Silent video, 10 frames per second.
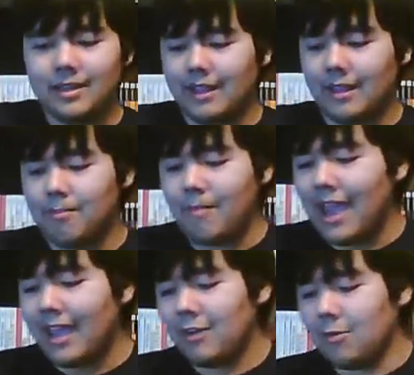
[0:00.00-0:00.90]
like
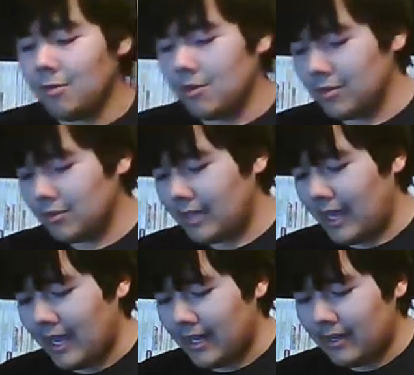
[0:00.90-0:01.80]
manuals
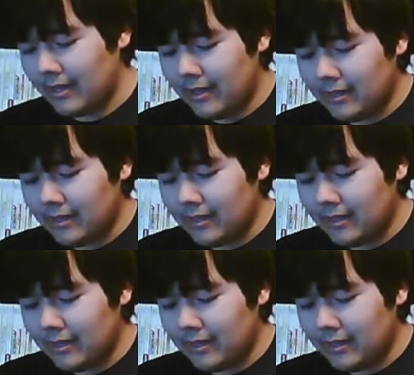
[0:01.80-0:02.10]
and